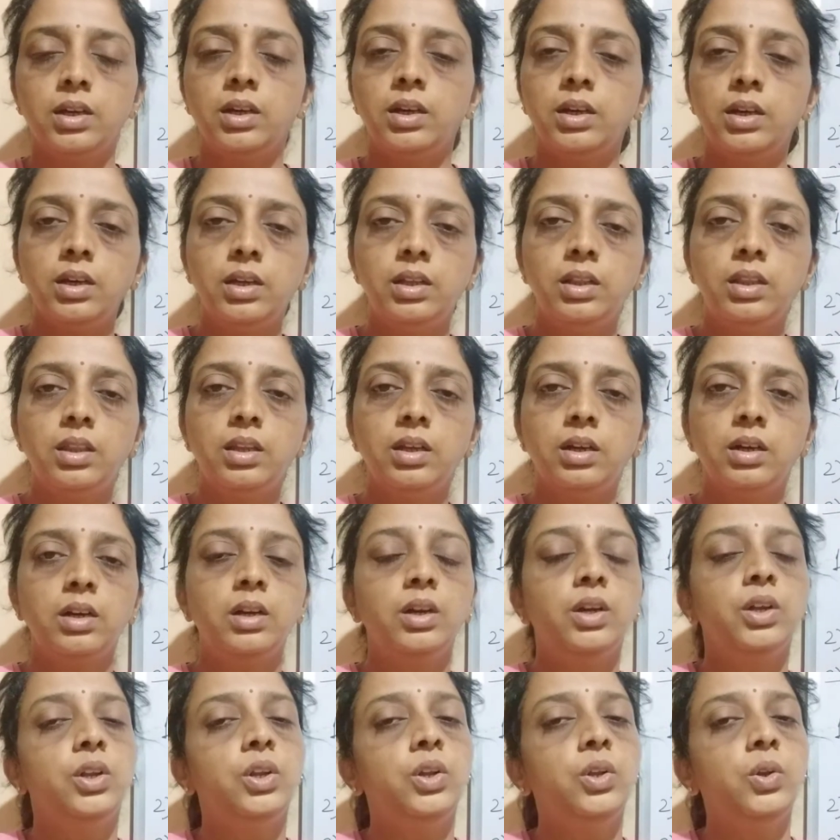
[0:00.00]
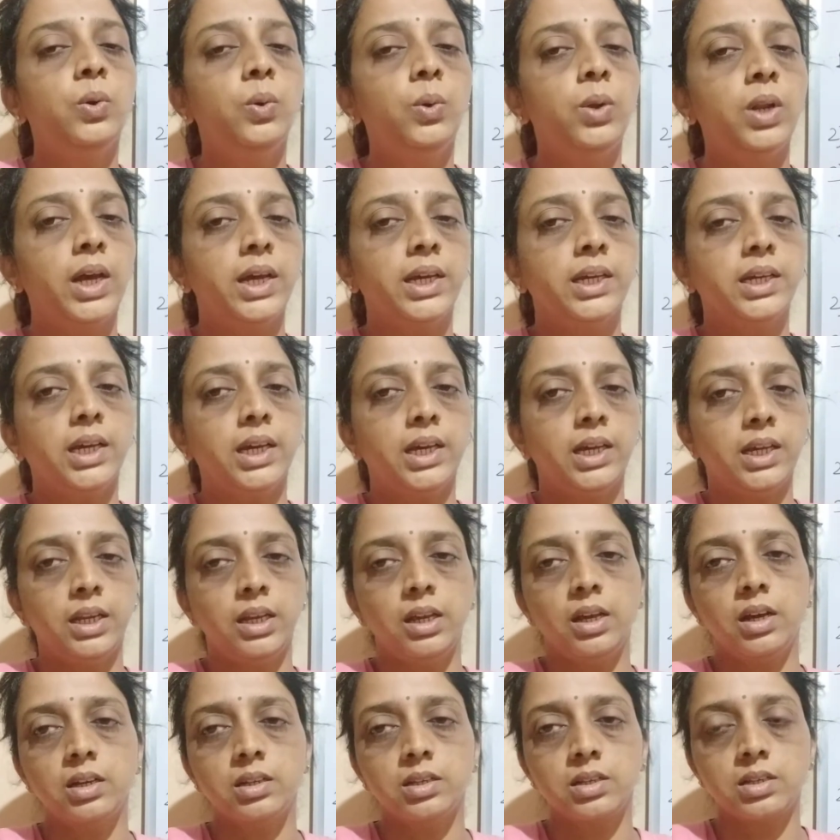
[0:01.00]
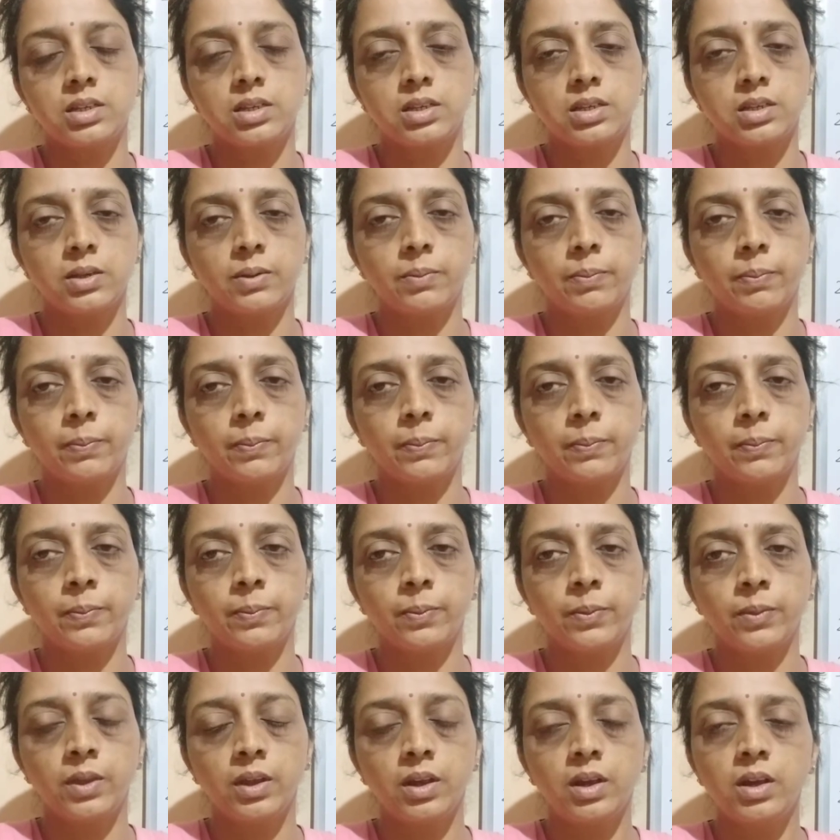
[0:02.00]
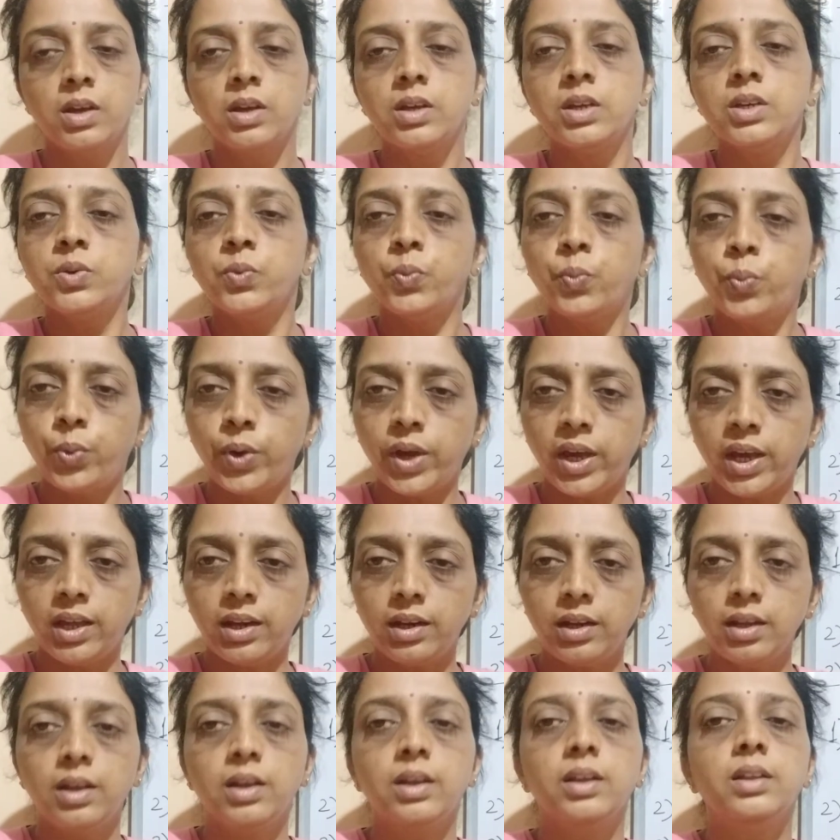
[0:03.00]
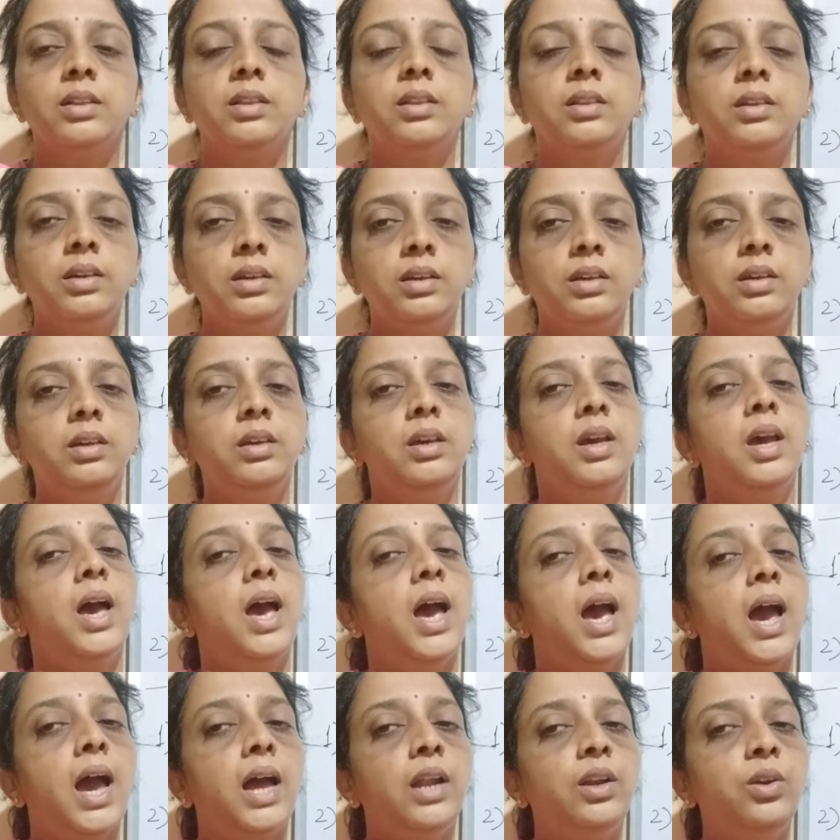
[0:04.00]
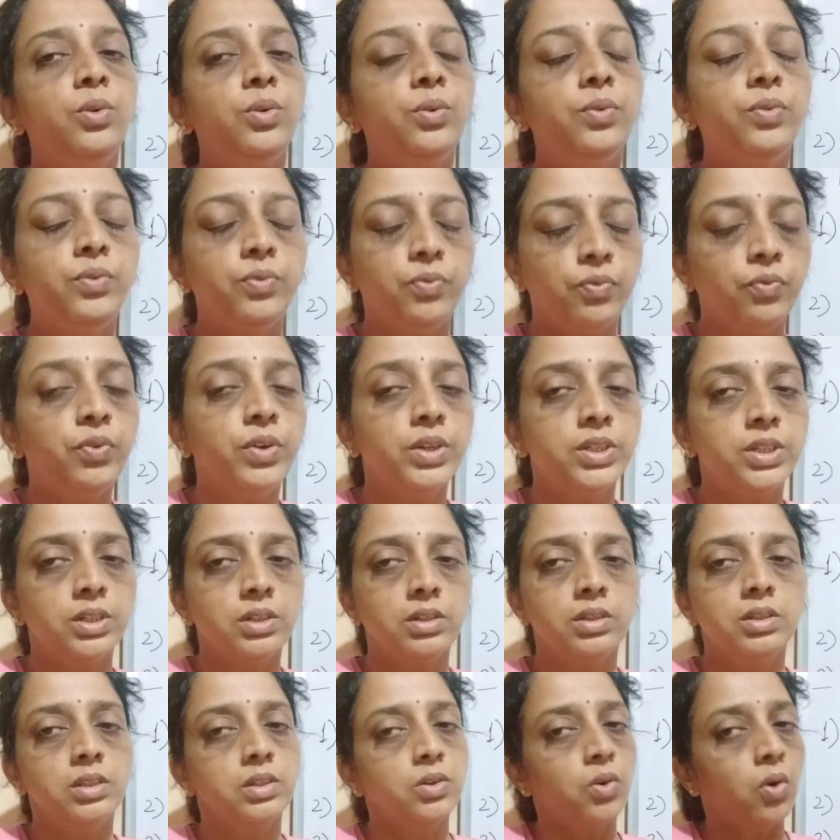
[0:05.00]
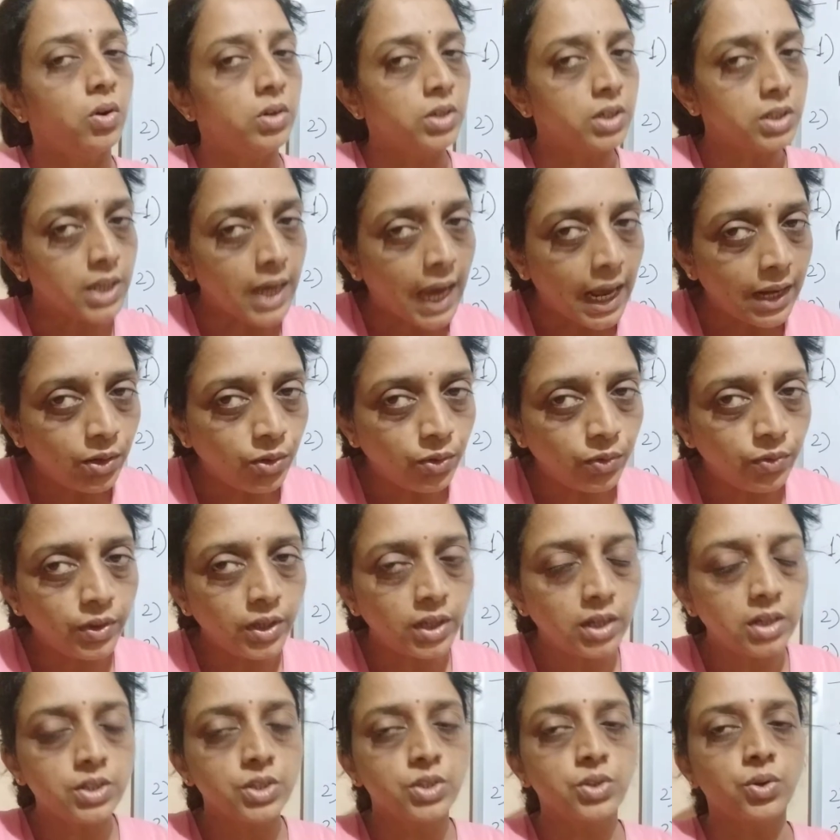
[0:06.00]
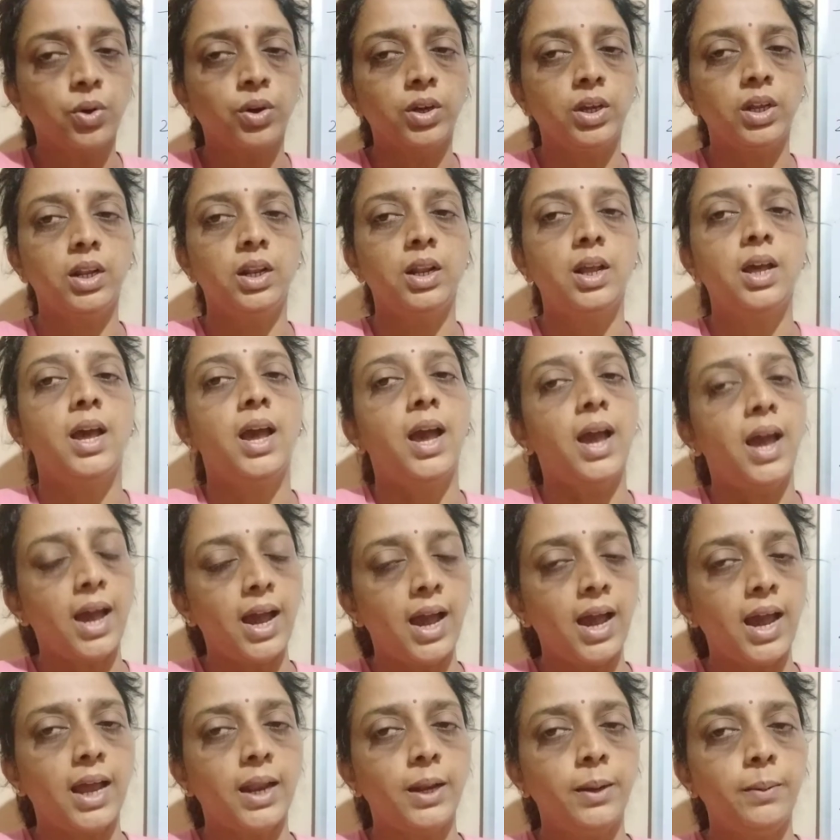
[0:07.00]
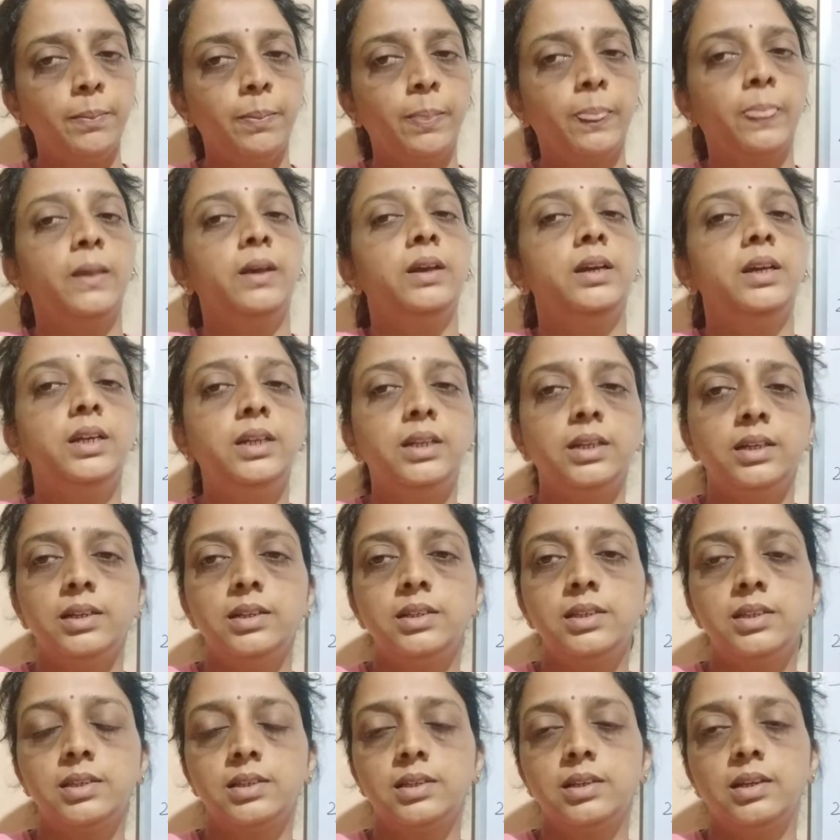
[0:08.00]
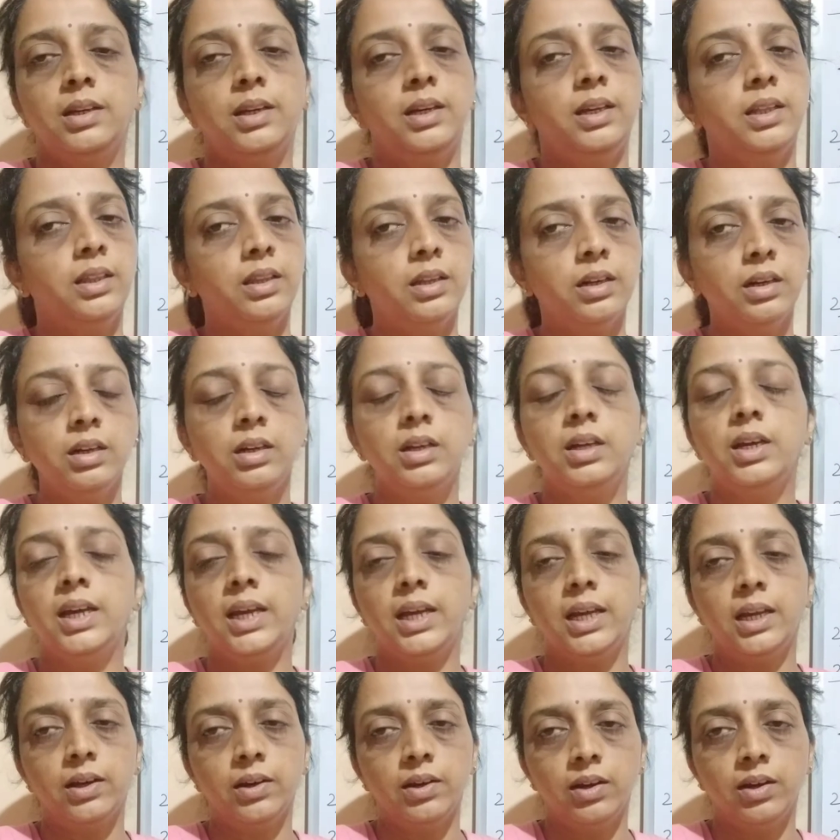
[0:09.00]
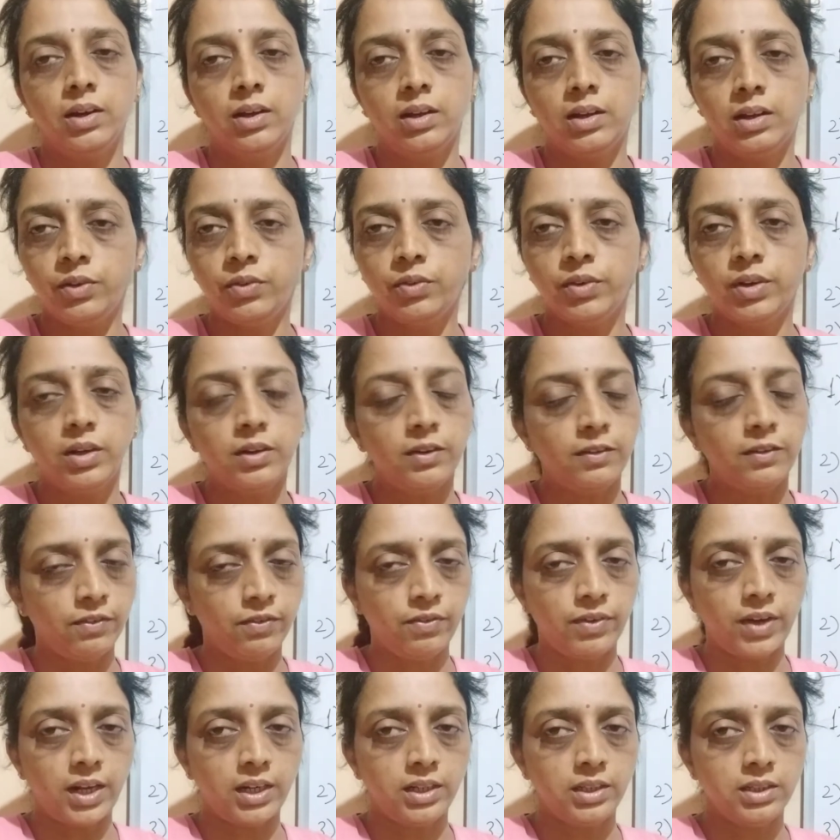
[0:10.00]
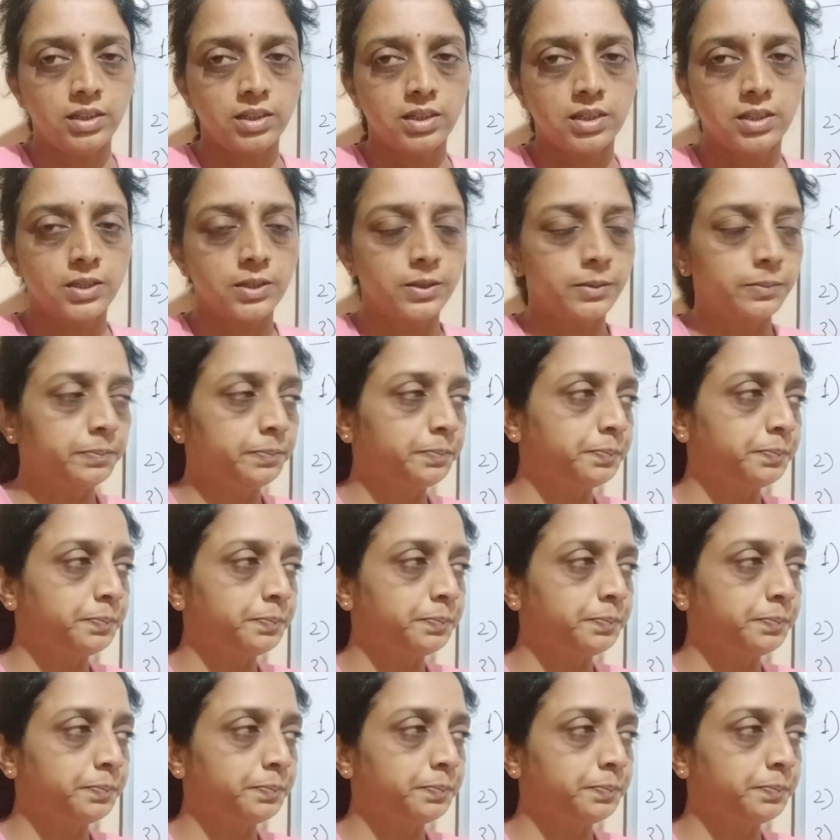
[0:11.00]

in the low-lying areas where which is called alluvial soil, and it is in the river valleys.